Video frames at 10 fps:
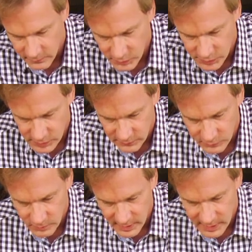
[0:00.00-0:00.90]
for just a
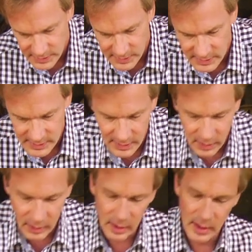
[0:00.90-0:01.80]
few minutes
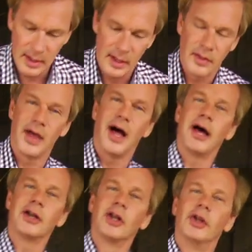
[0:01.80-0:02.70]
until the
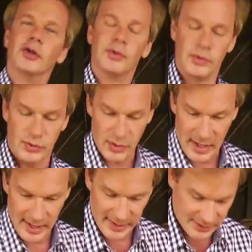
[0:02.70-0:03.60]
hot glue
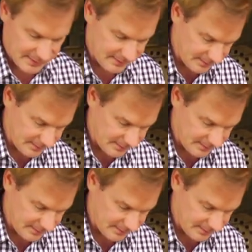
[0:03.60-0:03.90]
dries.